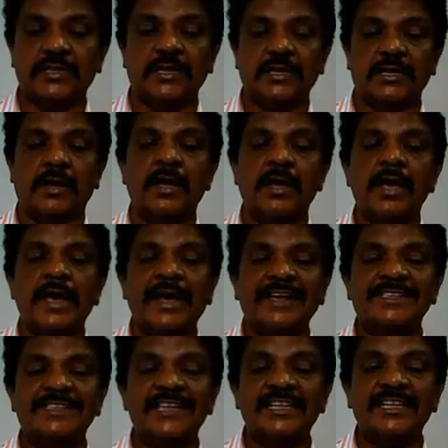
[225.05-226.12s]
the
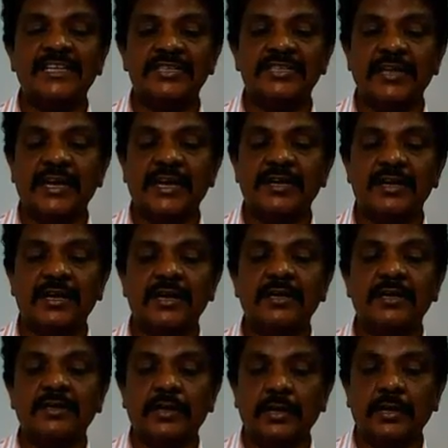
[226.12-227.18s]
excited state
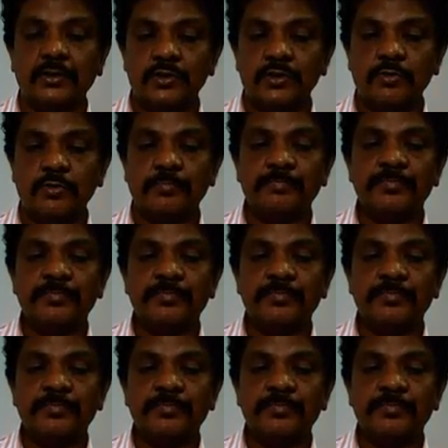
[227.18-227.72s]
E2.